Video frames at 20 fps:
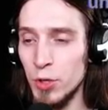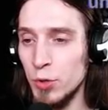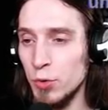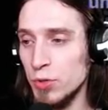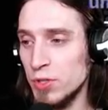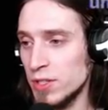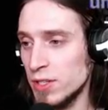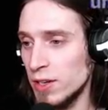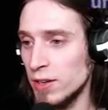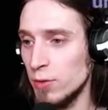
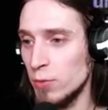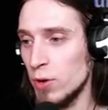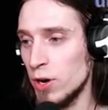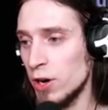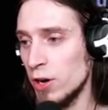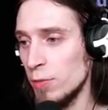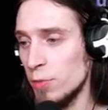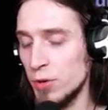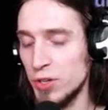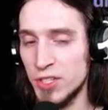use
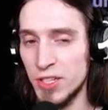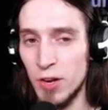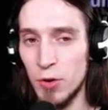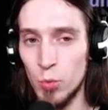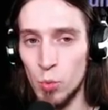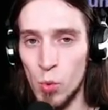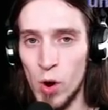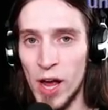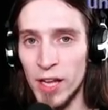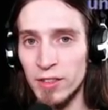
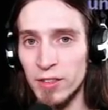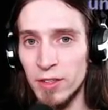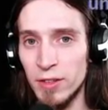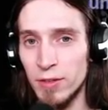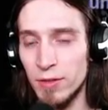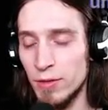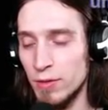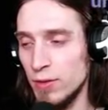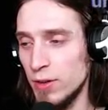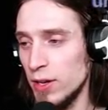100% wet
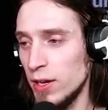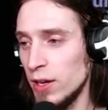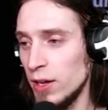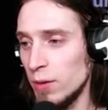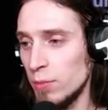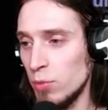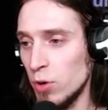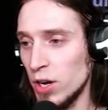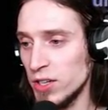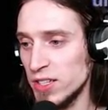
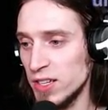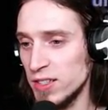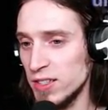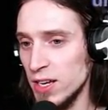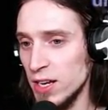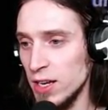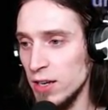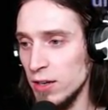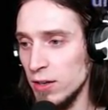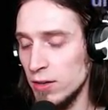
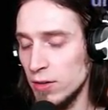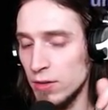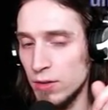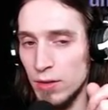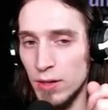processing.